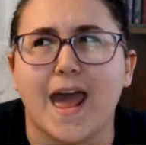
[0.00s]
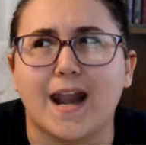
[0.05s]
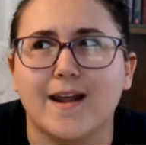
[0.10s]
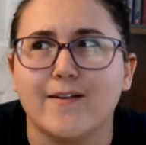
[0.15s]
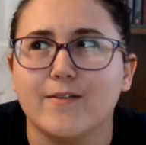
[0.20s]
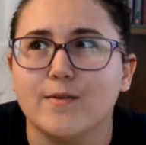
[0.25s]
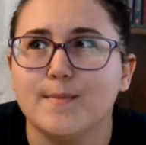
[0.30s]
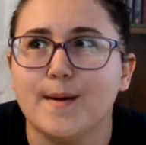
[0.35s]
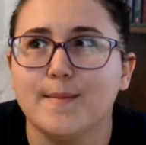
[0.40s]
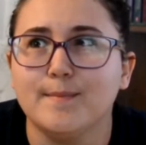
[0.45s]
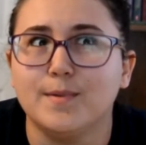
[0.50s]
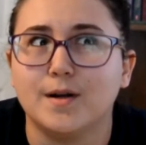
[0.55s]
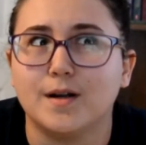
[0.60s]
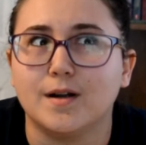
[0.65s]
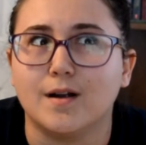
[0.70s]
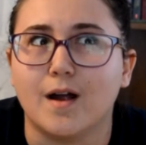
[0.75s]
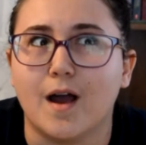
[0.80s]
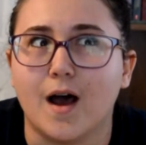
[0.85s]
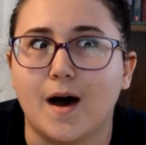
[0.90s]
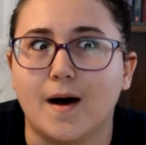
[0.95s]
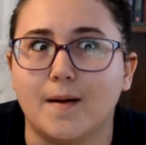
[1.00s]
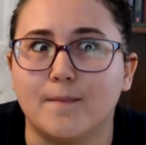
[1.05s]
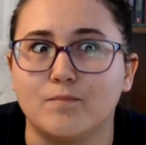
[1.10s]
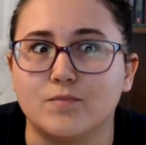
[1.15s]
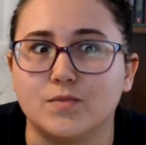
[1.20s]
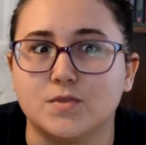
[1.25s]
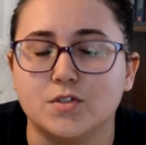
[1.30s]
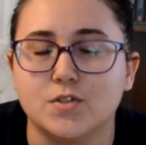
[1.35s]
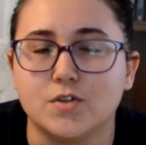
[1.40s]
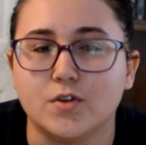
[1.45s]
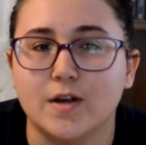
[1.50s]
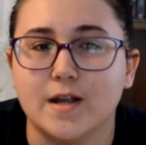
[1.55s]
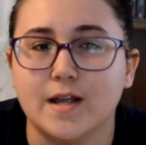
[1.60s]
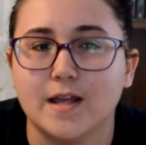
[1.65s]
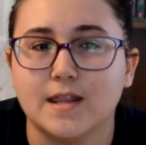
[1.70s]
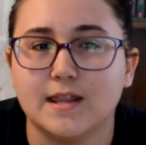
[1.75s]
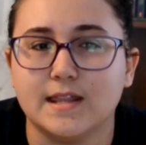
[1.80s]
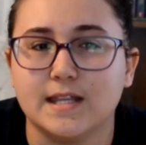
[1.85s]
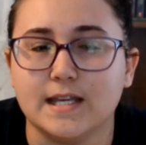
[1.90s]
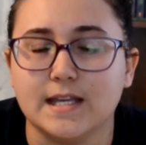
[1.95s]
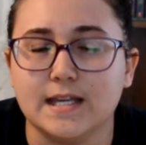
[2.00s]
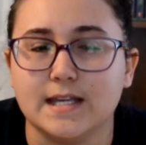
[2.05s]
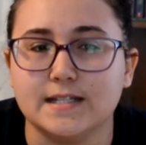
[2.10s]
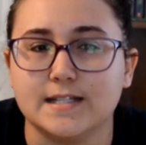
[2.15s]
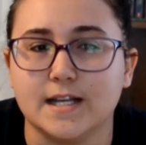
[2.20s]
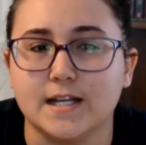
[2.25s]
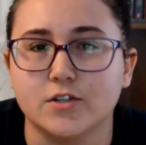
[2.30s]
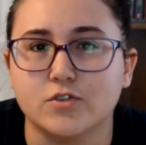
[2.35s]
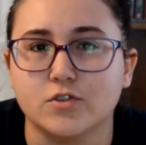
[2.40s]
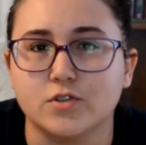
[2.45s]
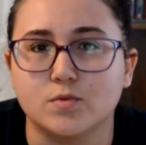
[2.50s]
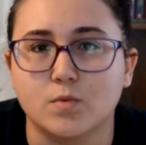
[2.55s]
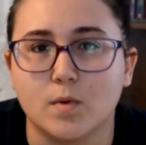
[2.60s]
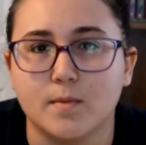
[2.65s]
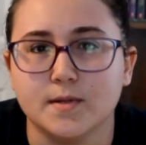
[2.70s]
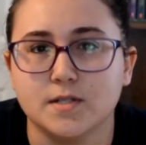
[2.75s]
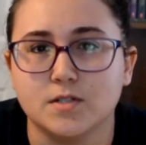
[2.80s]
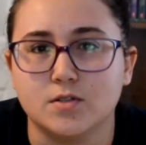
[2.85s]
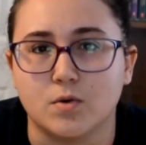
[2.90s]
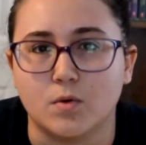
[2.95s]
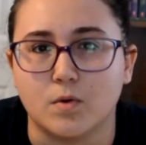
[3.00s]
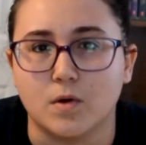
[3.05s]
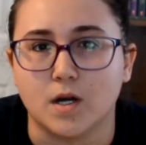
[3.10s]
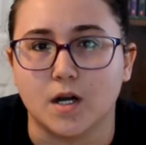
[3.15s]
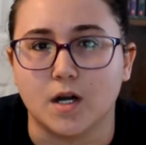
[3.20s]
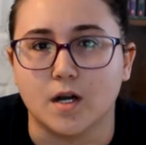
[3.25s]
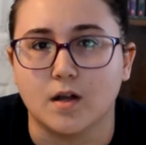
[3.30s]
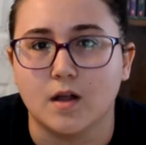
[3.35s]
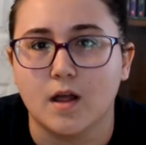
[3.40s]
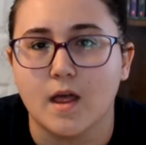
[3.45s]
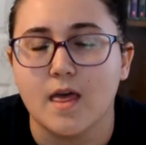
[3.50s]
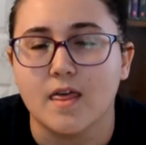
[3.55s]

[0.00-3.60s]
And I remember um, during the Dangerous Woman tour,